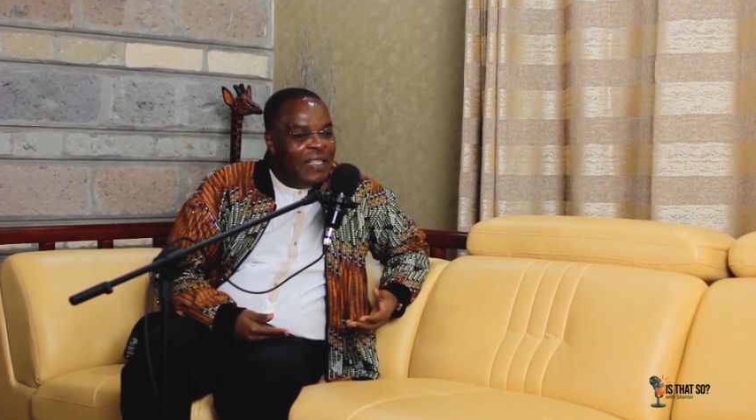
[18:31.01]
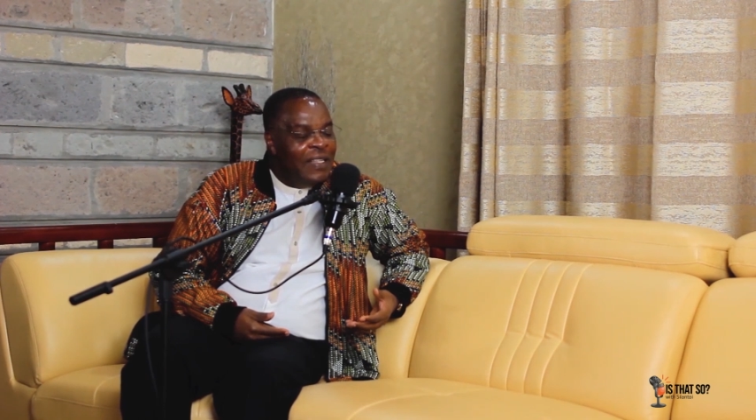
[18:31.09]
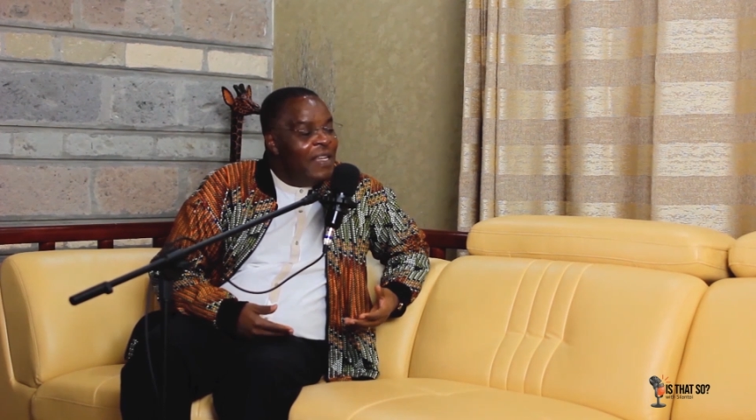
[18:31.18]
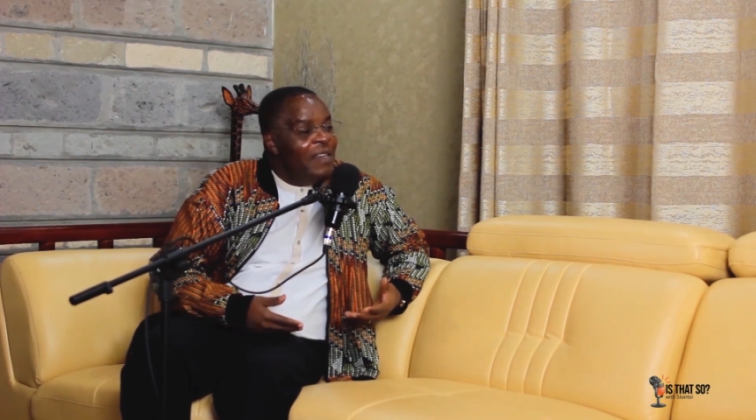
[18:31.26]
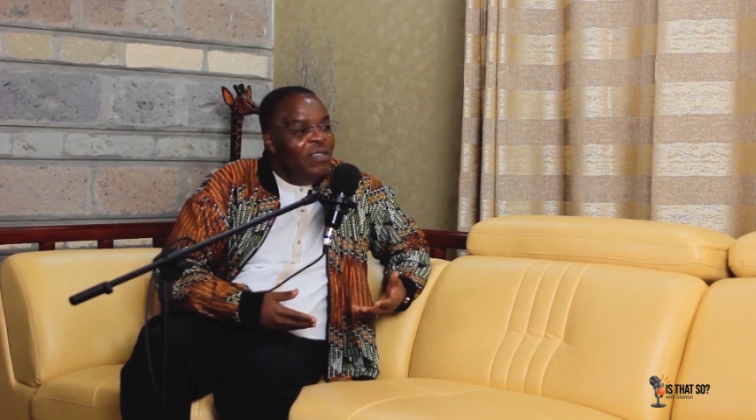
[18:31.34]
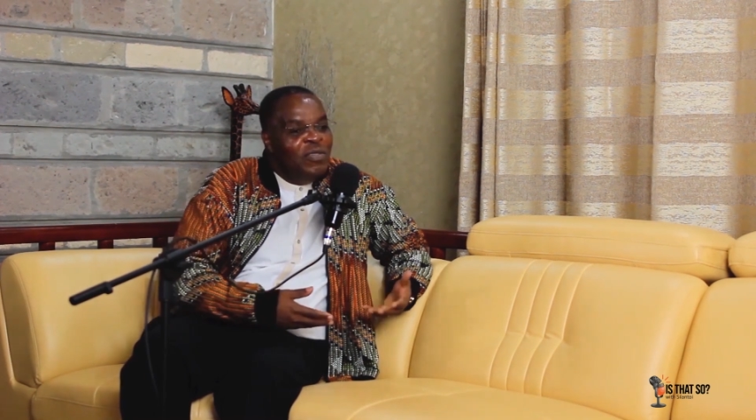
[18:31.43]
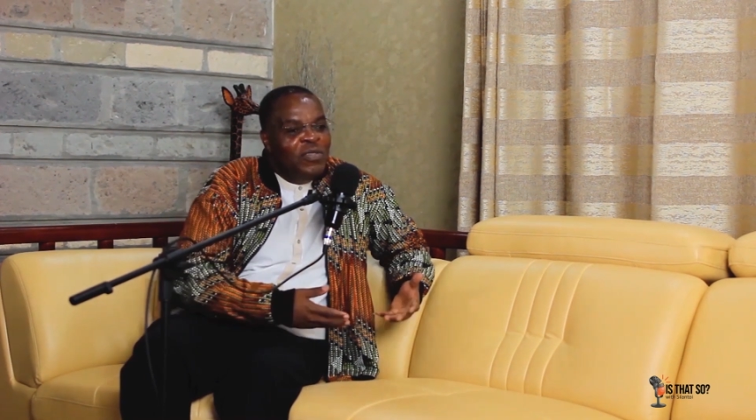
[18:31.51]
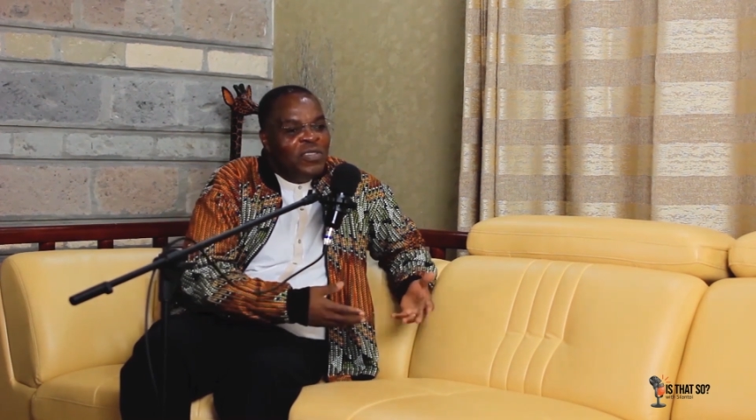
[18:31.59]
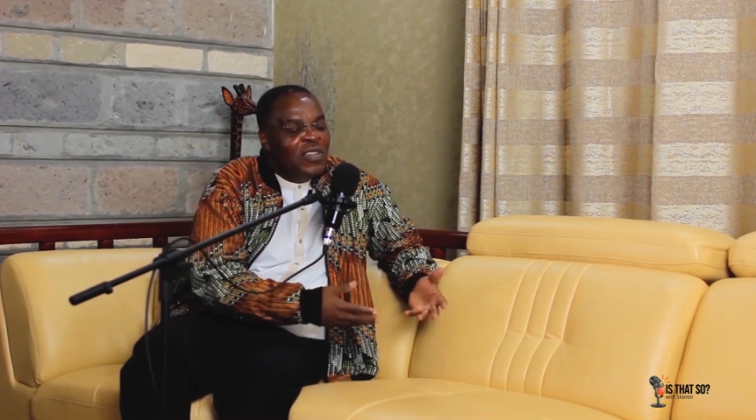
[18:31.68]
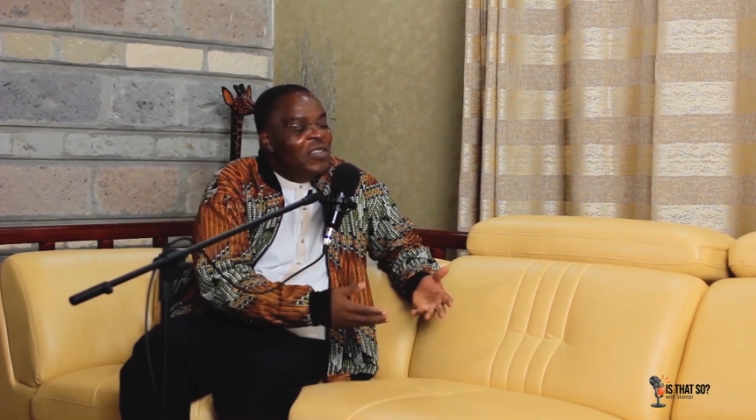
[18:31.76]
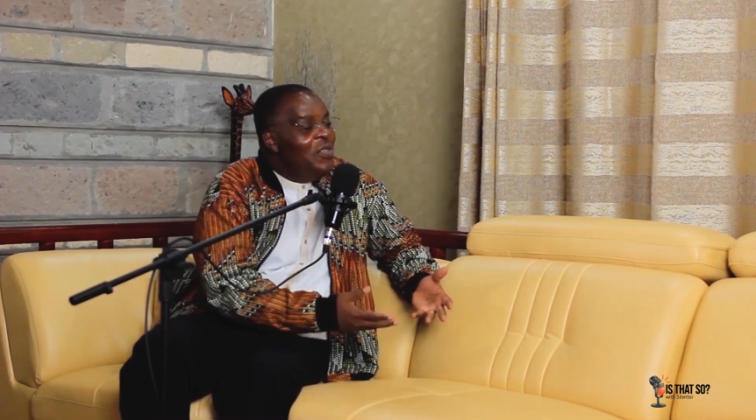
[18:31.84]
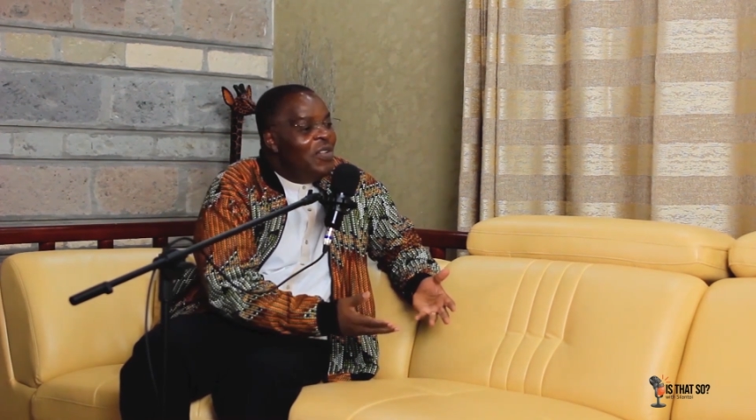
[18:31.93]
then you
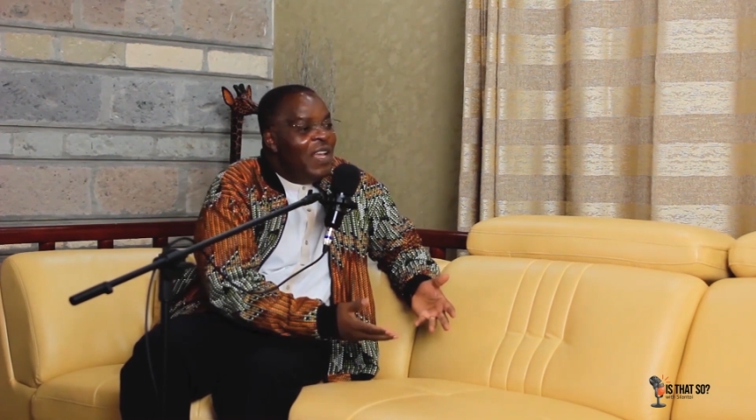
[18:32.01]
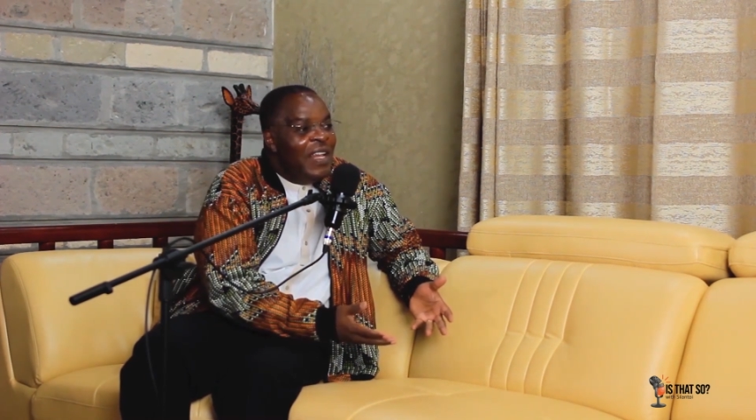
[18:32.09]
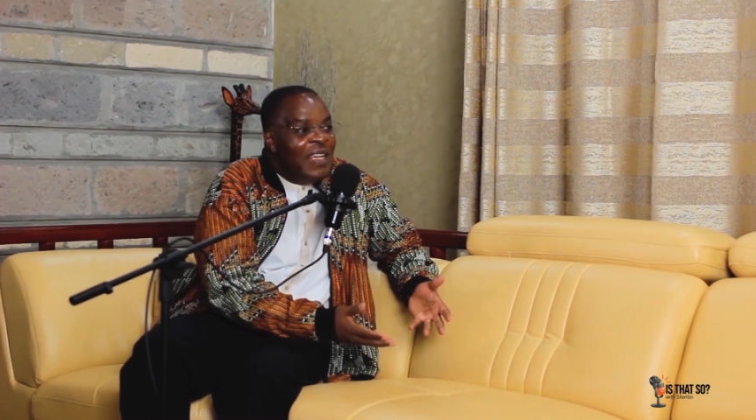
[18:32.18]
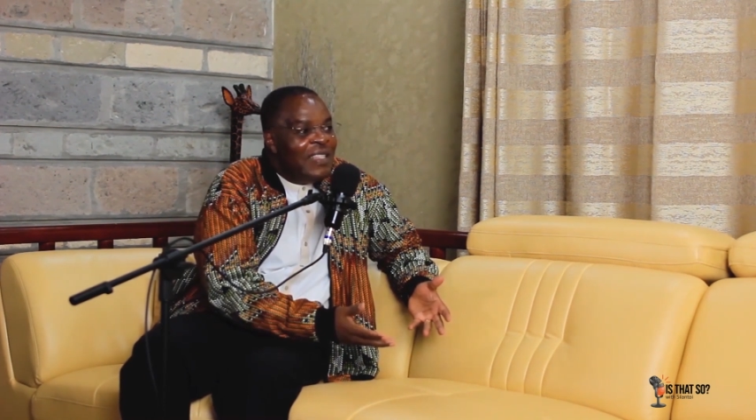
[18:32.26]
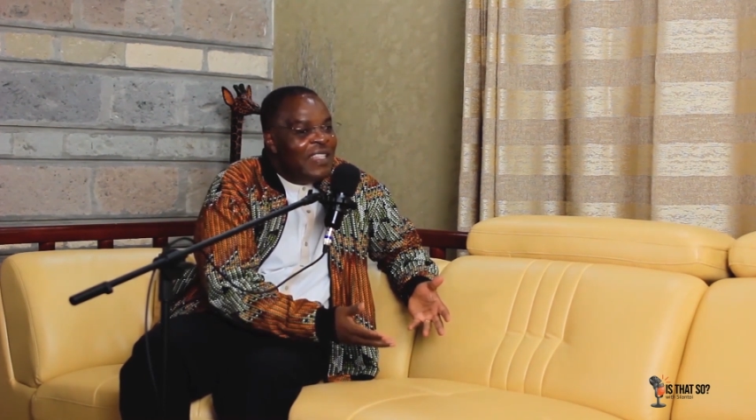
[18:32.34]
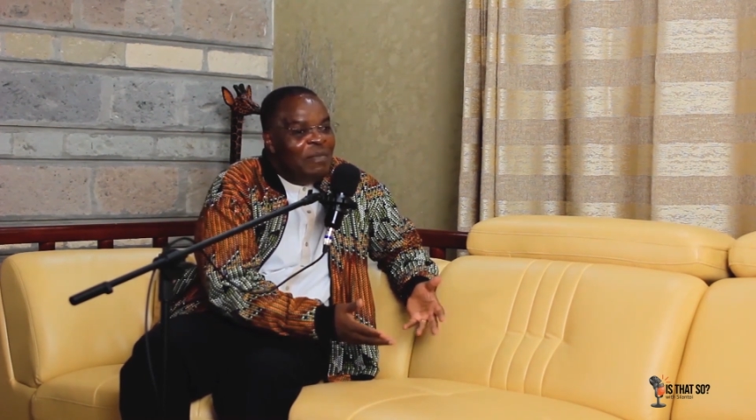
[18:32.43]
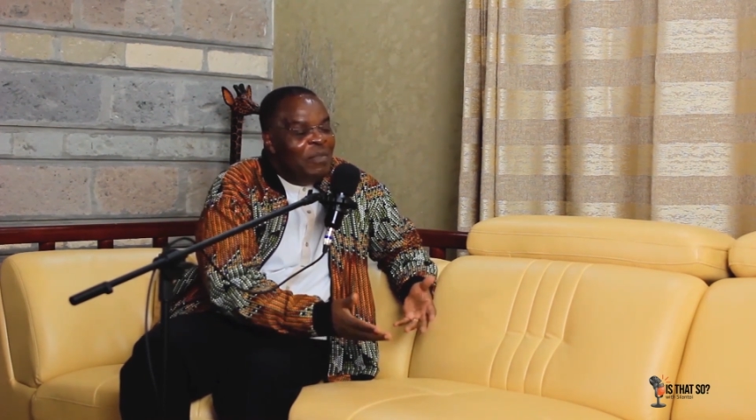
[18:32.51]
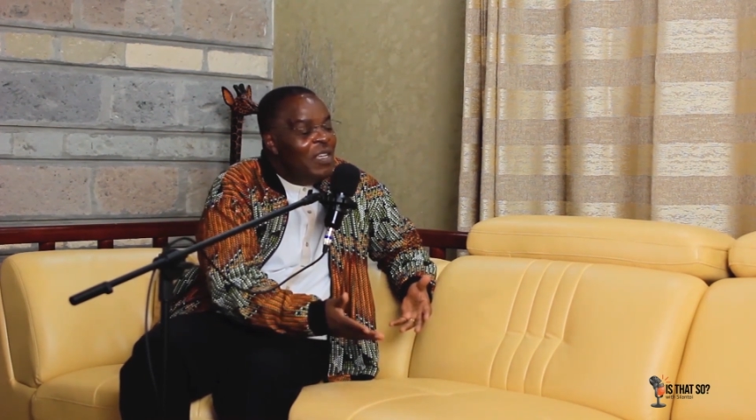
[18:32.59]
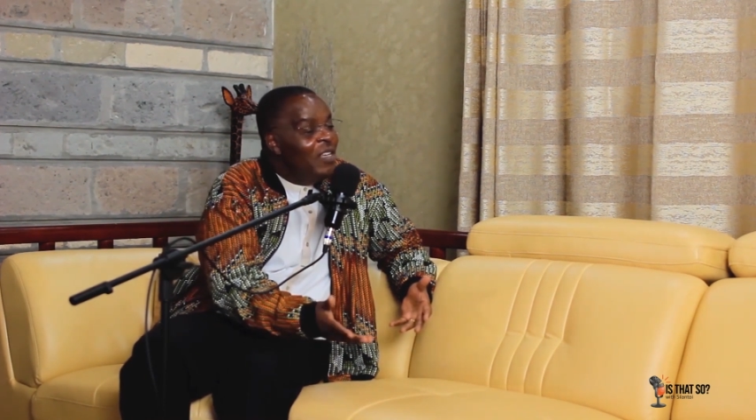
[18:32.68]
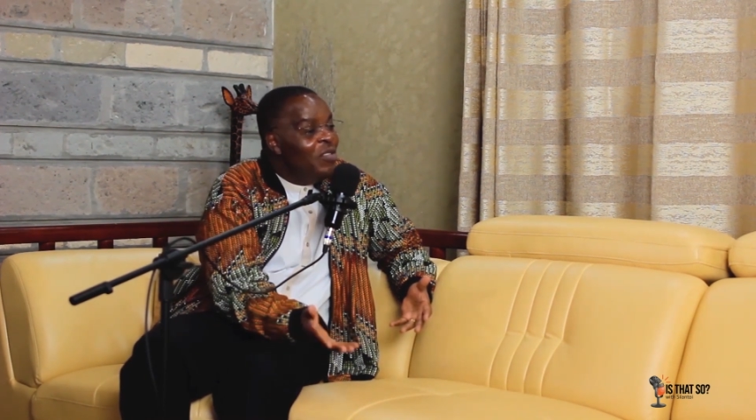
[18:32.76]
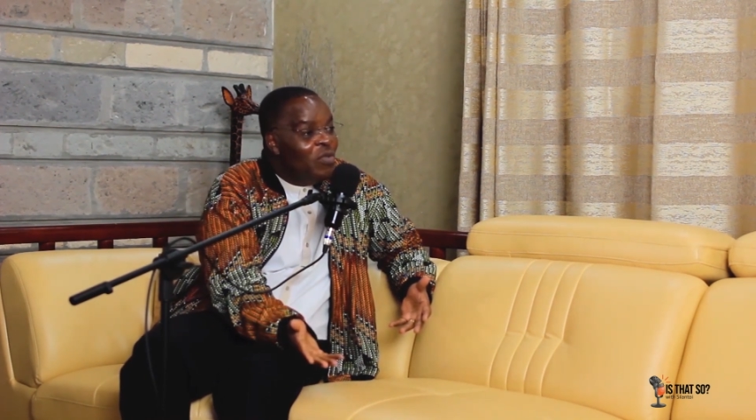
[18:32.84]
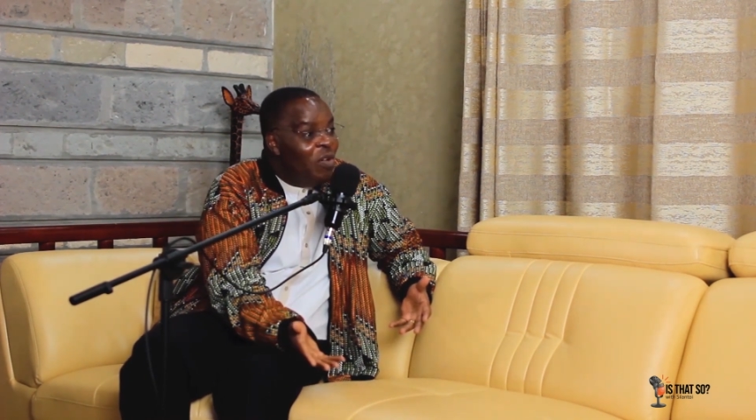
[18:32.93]
elect them
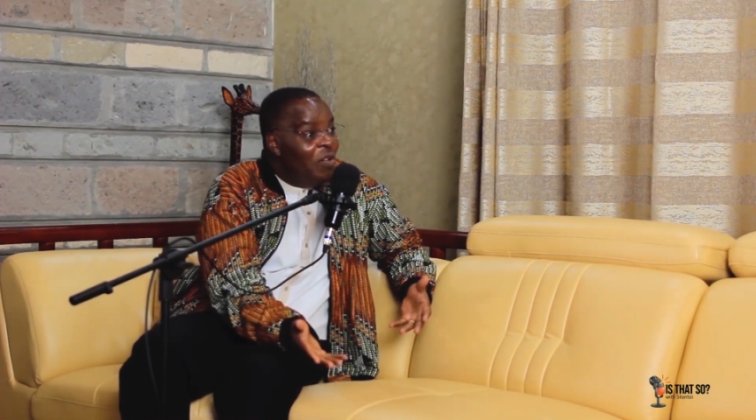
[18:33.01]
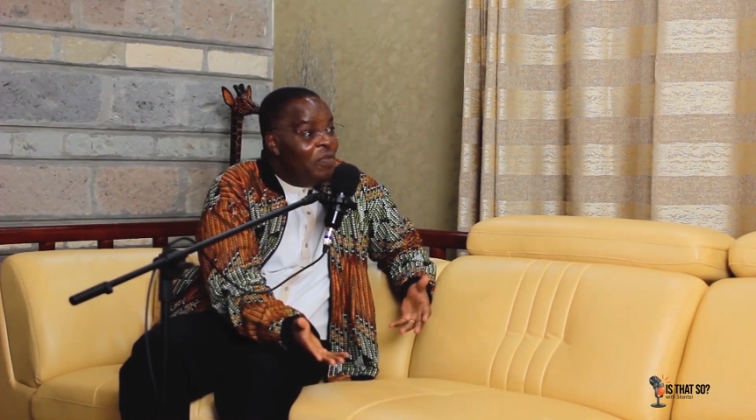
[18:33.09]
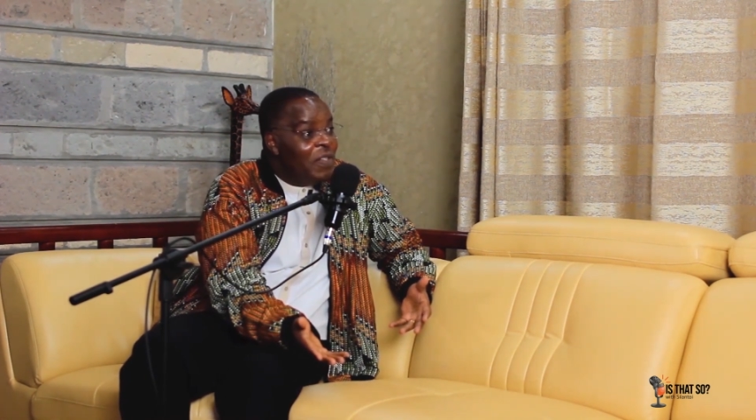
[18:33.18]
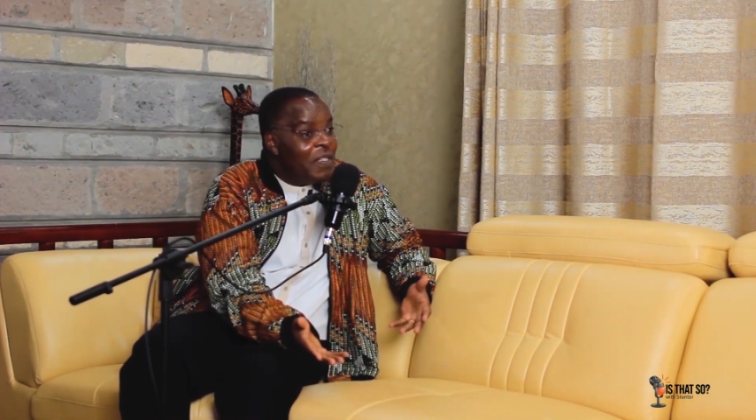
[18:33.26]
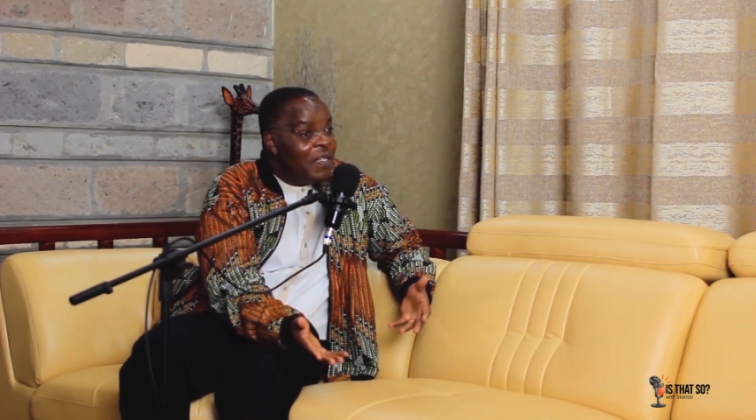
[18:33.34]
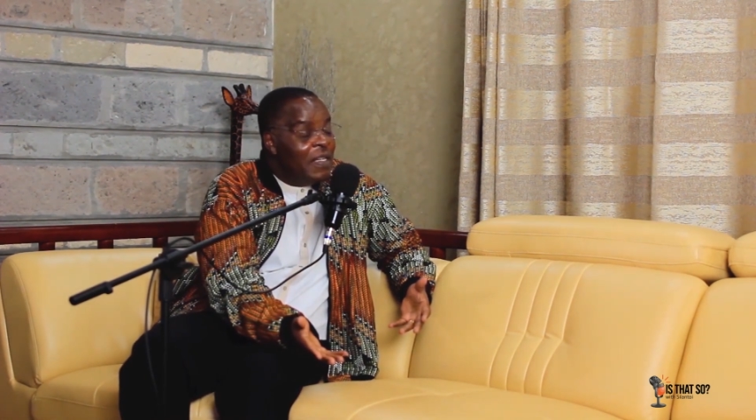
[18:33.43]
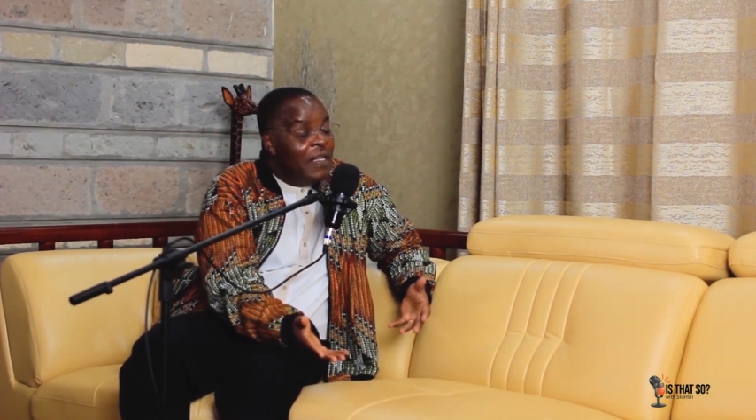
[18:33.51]
into office.